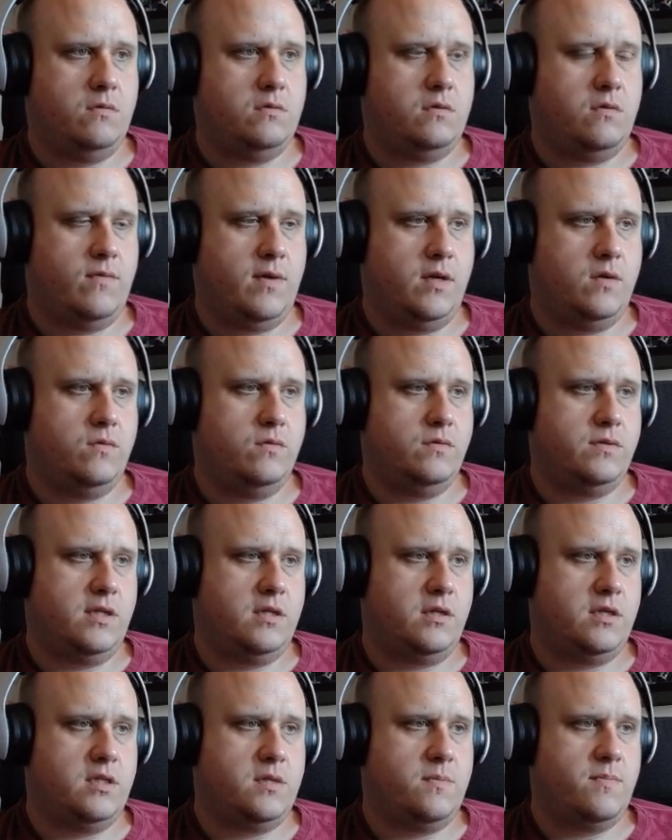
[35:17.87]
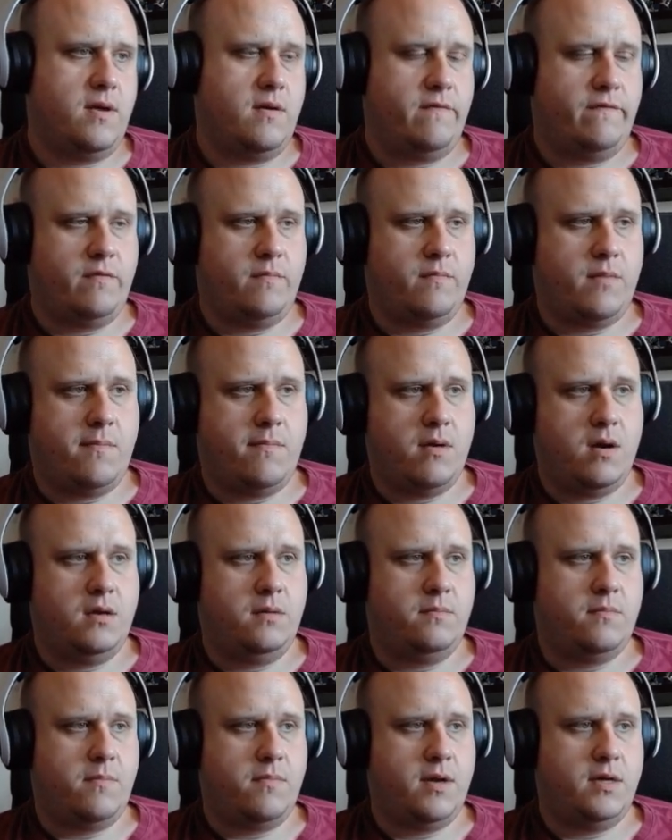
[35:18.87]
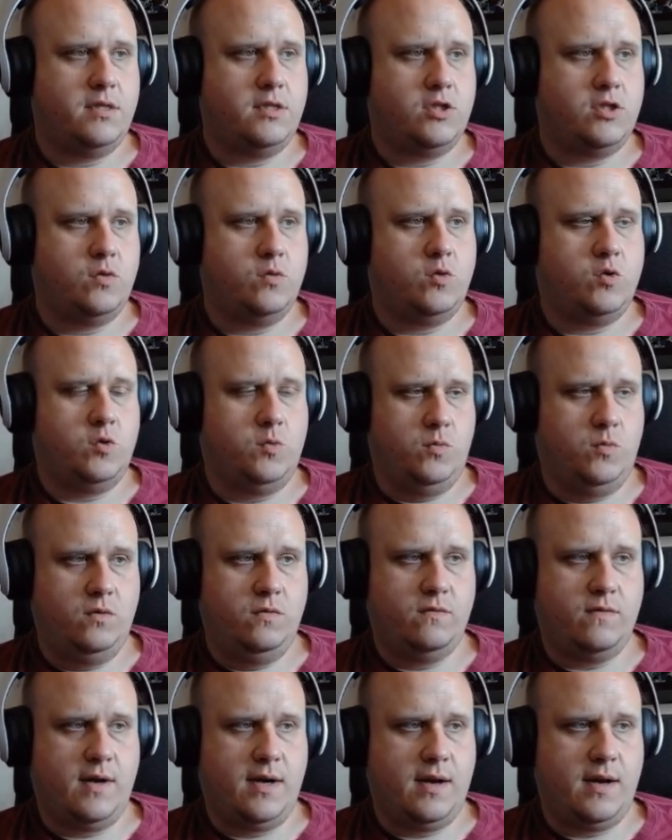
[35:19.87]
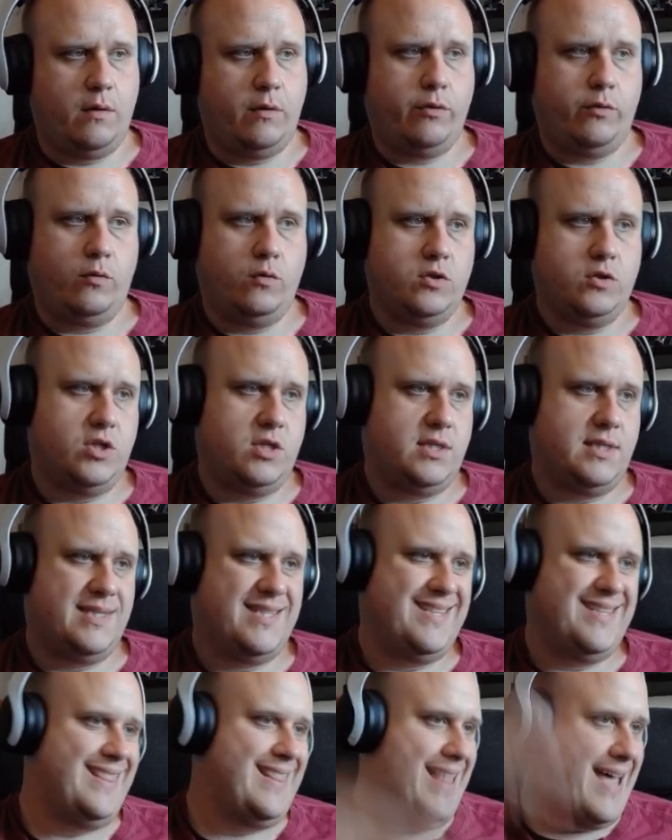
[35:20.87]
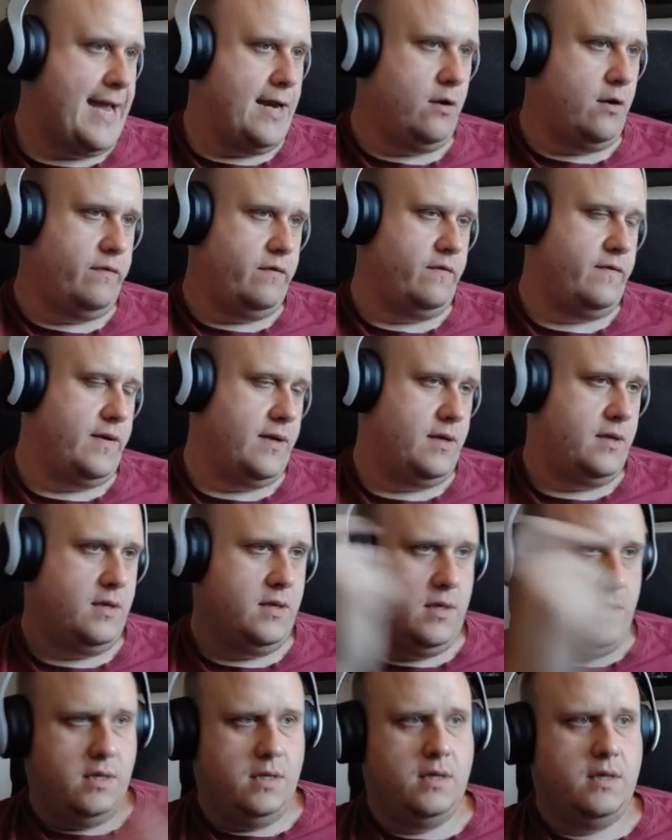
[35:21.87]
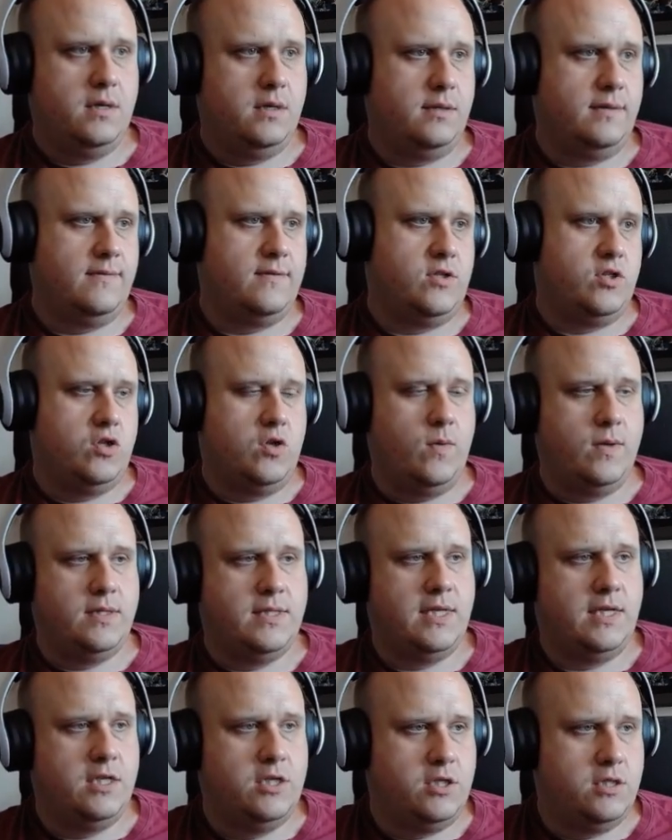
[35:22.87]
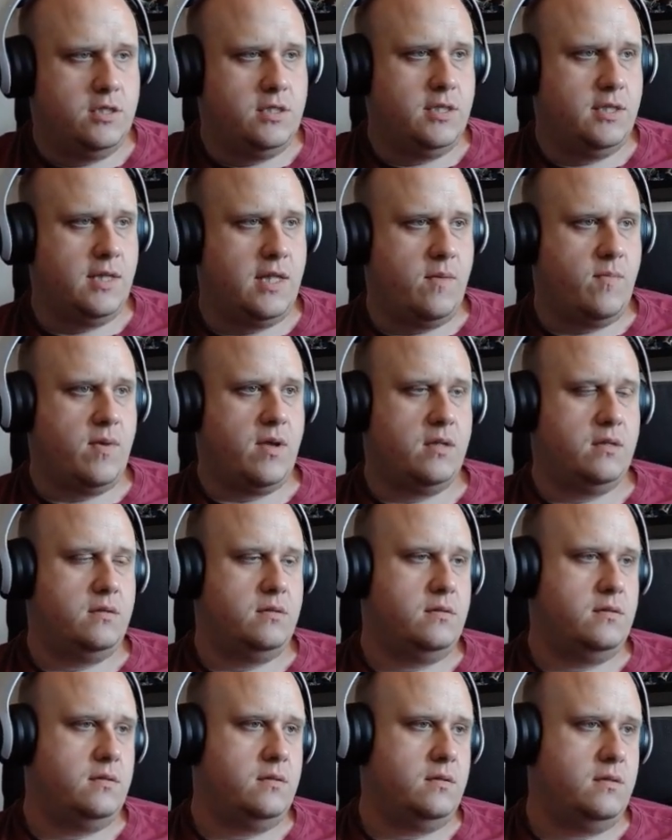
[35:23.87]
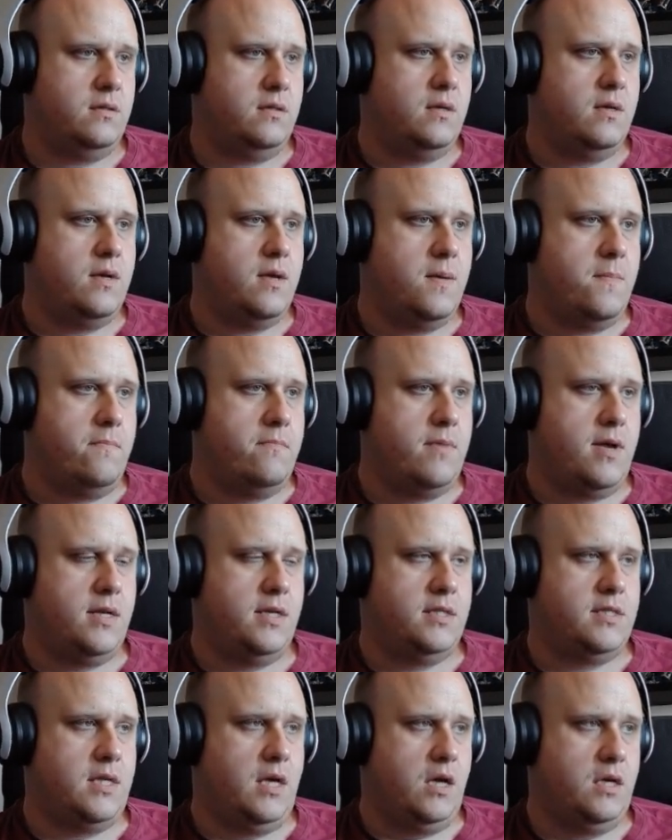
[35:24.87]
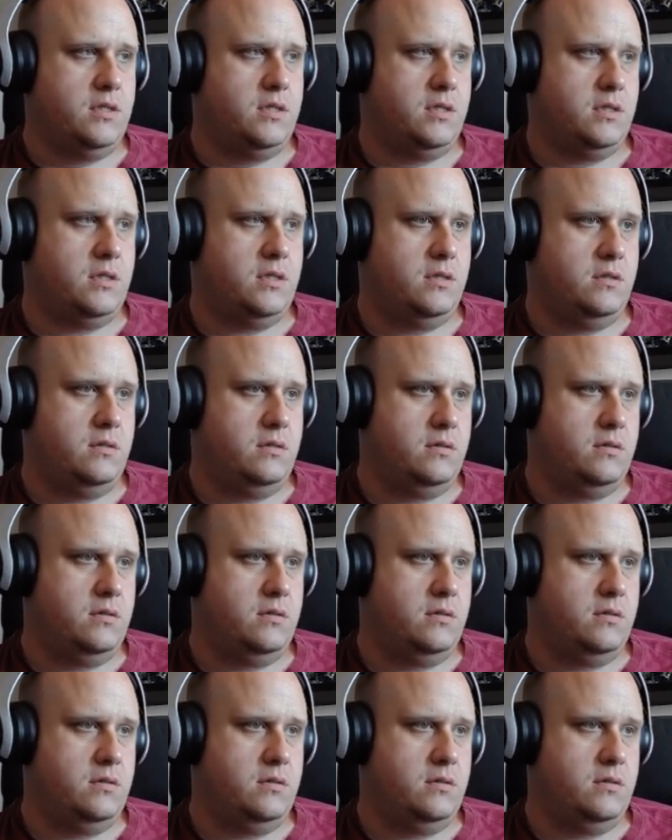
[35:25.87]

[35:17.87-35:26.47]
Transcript: All the wrinkles are disappearing from my brain. My brain is so smooth right now. Thoughts just slide off of it. There's no intelligence in there, man. Man is a husk.